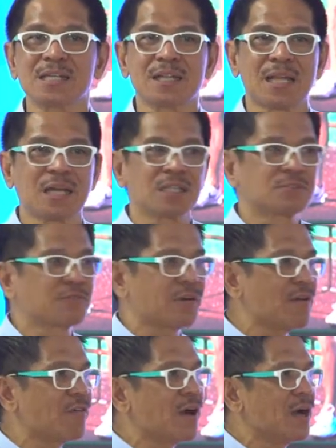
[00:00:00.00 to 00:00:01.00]
and that is
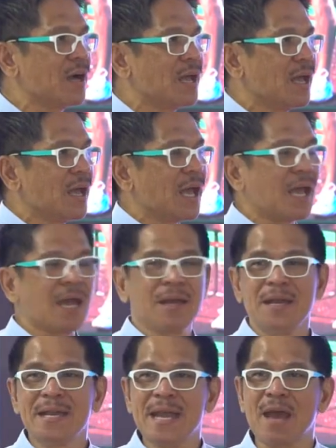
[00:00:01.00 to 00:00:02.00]
forever.
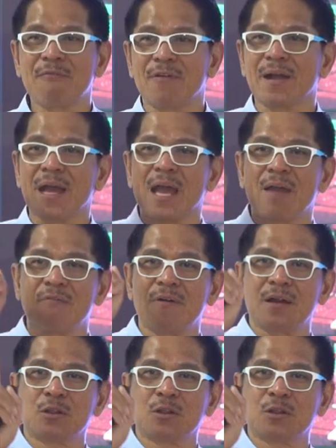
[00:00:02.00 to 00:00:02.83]
And never ever